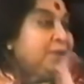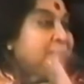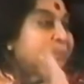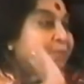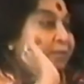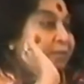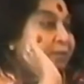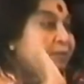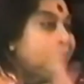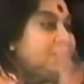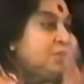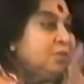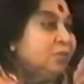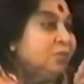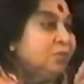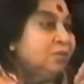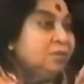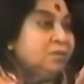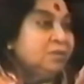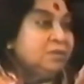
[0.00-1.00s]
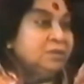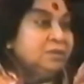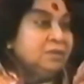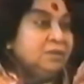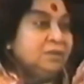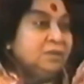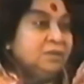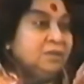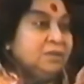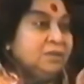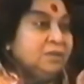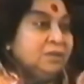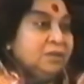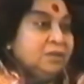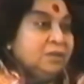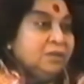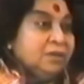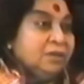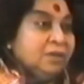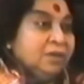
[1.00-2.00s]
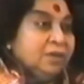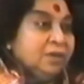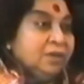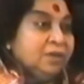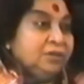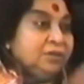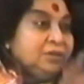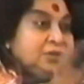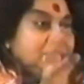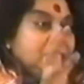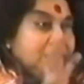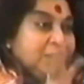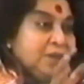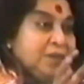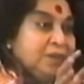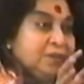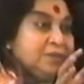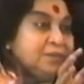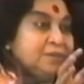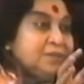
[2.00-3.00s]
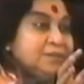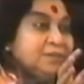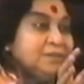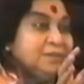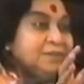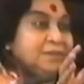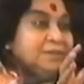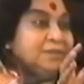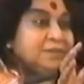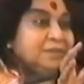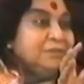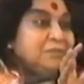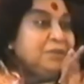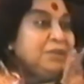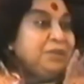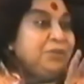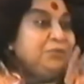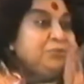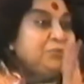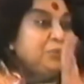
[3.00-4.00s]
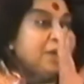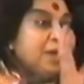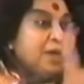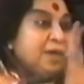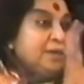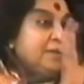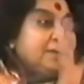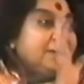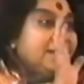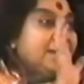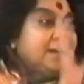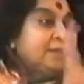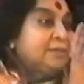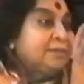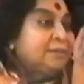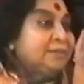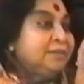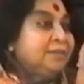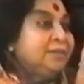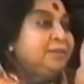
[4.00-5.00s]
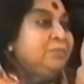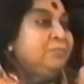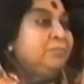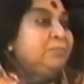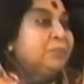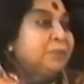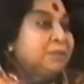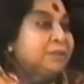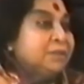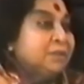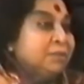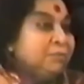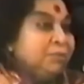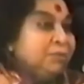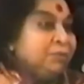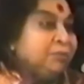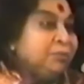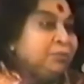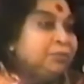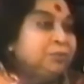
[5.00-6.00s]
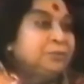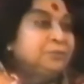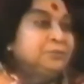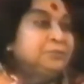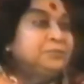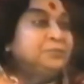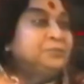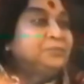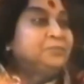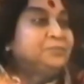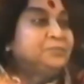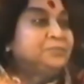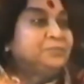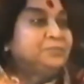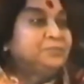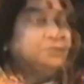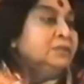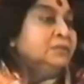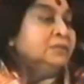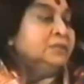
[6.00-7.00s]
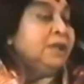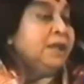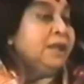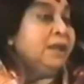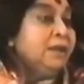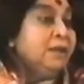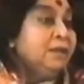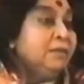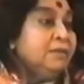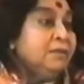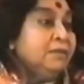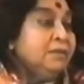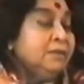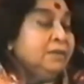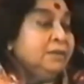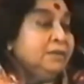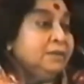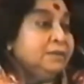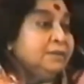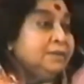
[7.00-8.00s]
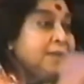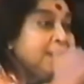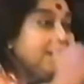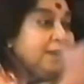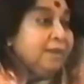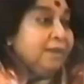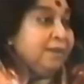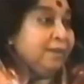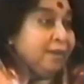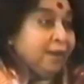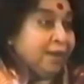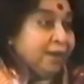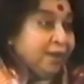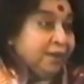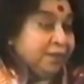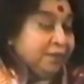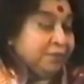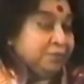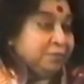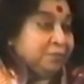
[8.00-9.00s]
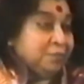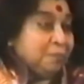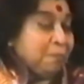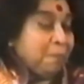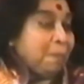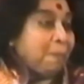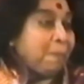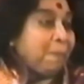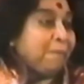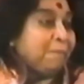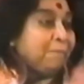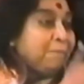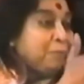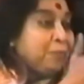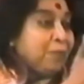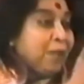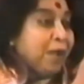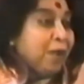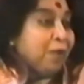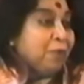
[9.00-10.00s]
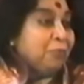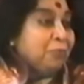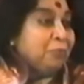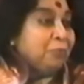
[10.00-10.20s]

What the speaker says: secured, joyous when you had that in person before. Then in the second era, now